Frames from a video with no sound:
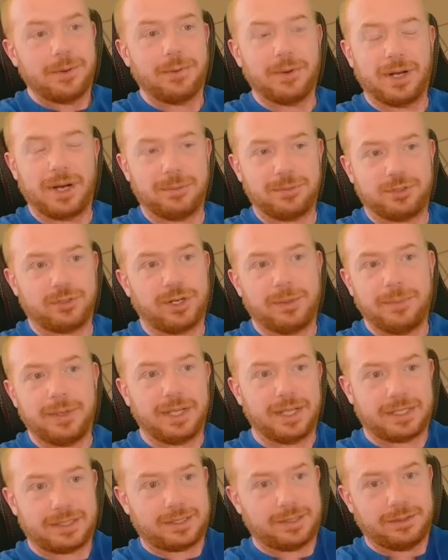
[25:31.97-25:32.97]
But when I'm
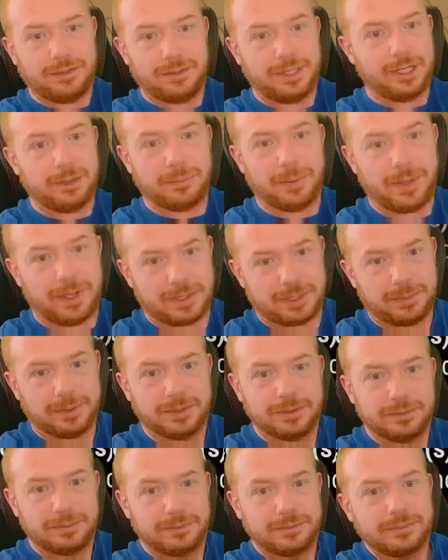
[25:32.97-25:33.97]
streaming, it's near
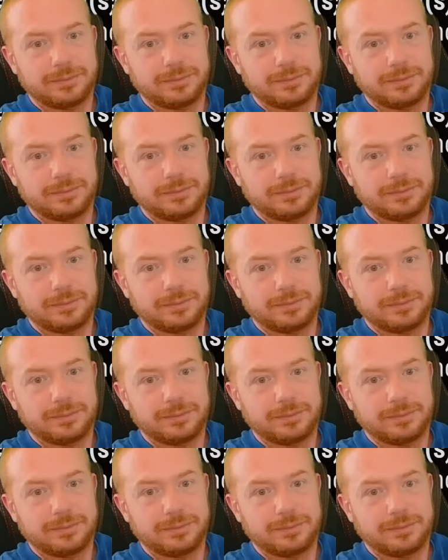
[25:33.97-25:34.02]
impossible.